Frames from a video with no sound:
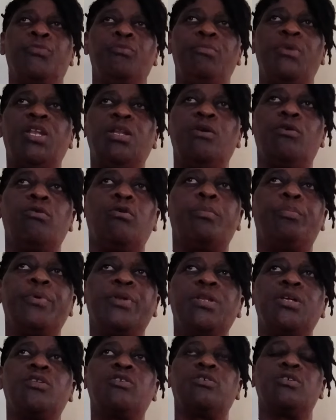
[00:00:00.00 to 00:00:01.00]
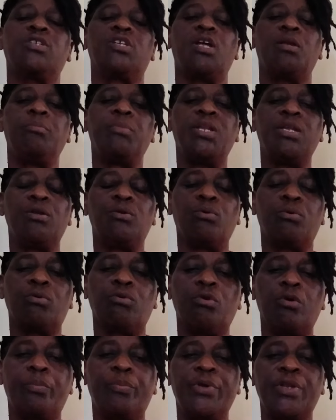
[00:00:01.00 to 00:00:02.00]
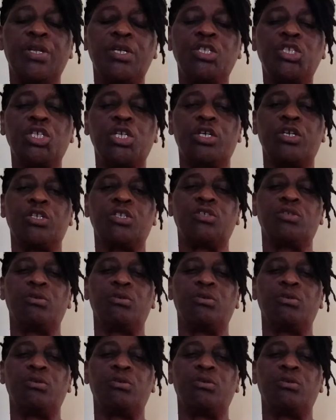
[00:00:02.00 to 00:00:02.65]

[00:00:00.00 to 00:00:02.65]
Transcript: Many grow up in the church and many don't grow up in the church.